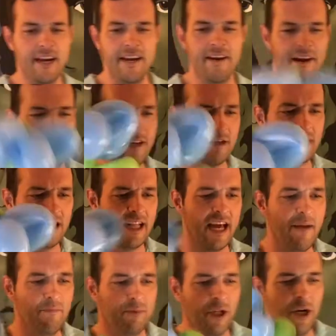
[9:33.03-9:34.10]
think this is
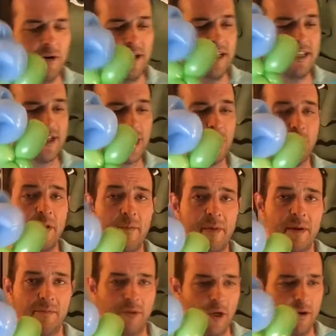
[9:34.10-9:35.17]
light blue and this is
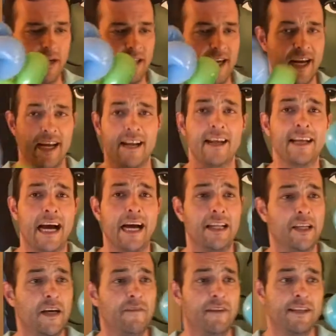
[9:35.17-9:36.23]
Caribbean blue, I think. I
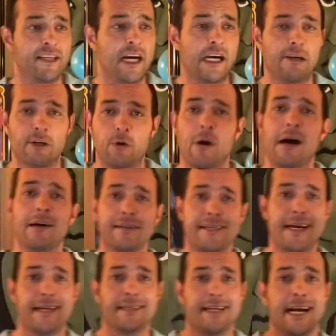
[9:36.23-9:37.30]
love this color.
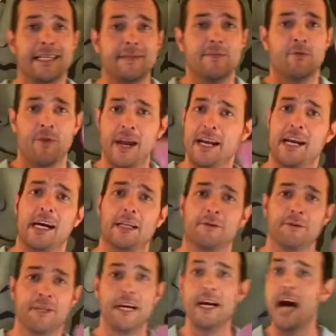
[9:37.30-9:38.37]
Qualitex got some great
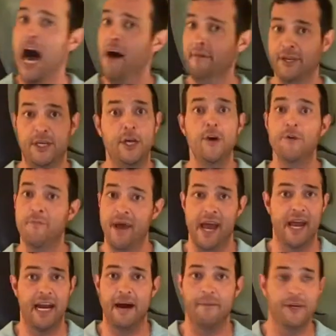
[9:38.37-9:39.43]
colors. I'm a Q
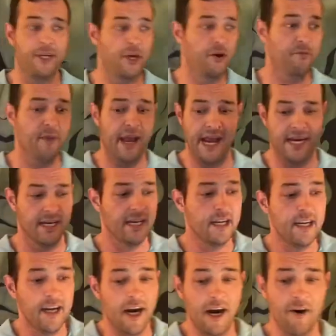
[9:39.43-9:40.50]
man.
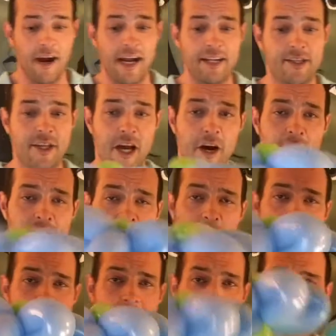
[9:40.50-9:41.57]
All right, so,
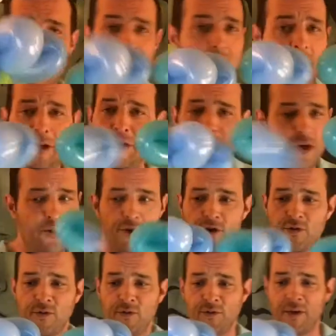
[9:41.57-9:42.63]
any color you can use
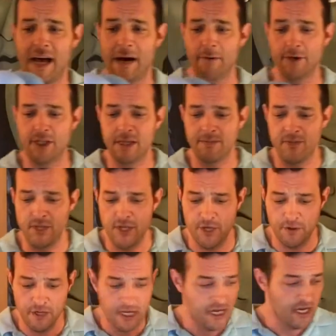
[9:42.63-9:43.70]
for flower, it's up to
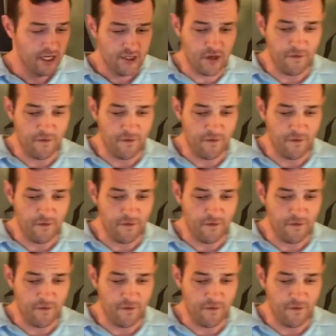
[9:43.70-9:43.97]
you. So